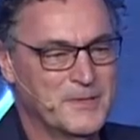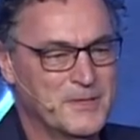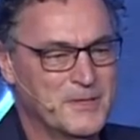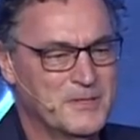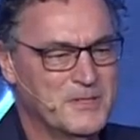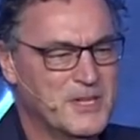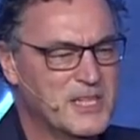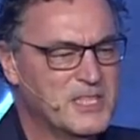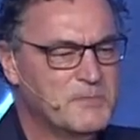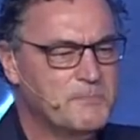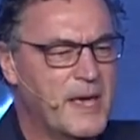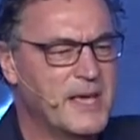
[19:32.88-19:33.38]

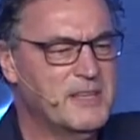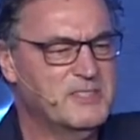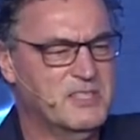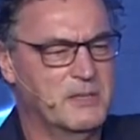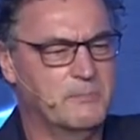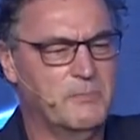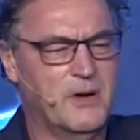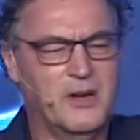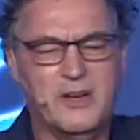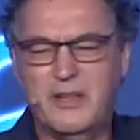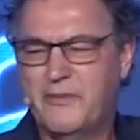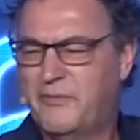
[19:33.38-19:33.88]
Let's make some
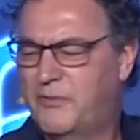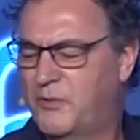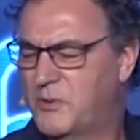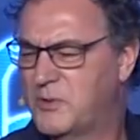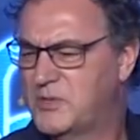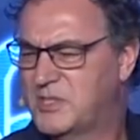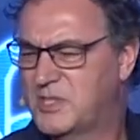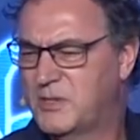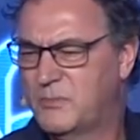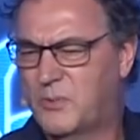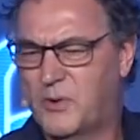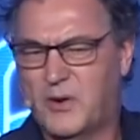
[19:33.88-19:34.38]
money
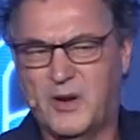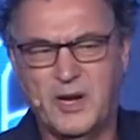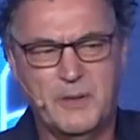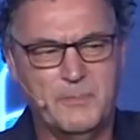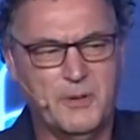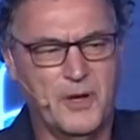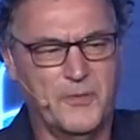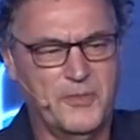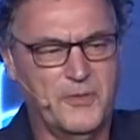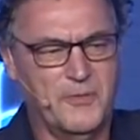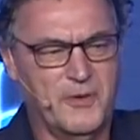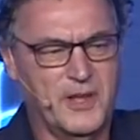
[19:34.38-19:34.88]
first and worry
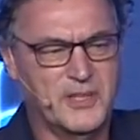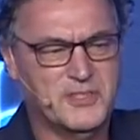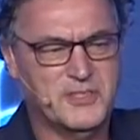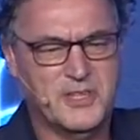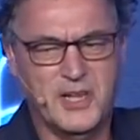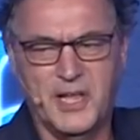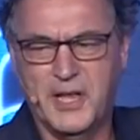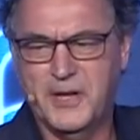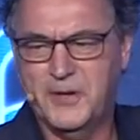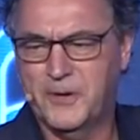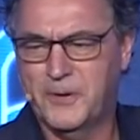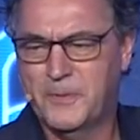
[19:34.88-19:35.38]
about the rest
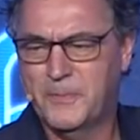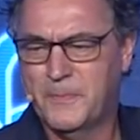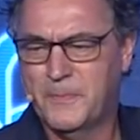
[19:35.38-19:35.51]
later.